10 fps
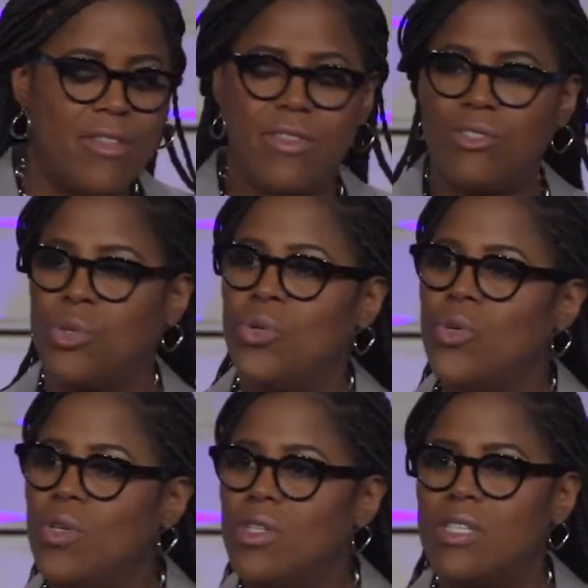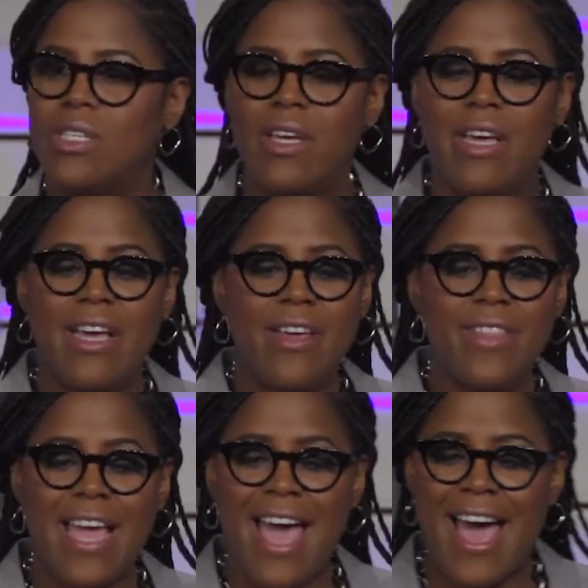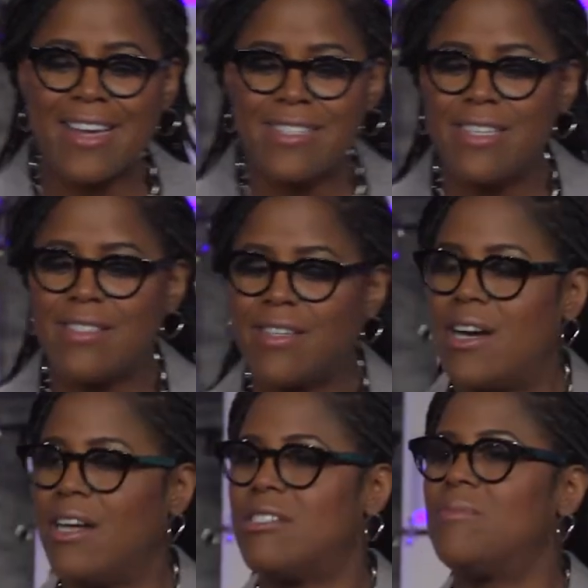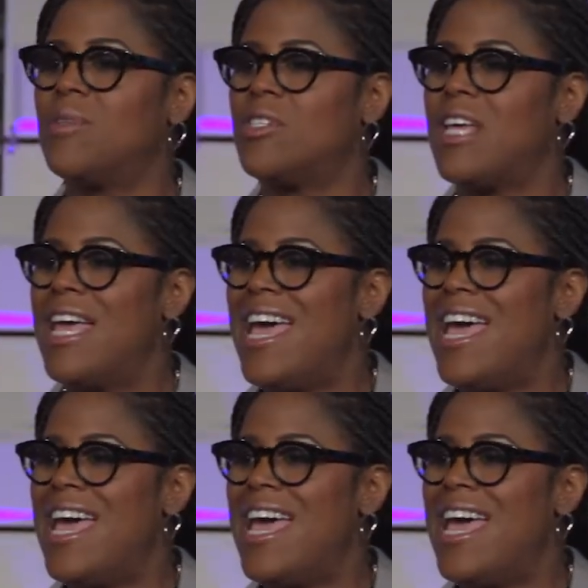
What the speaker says: the tools, and the access to customers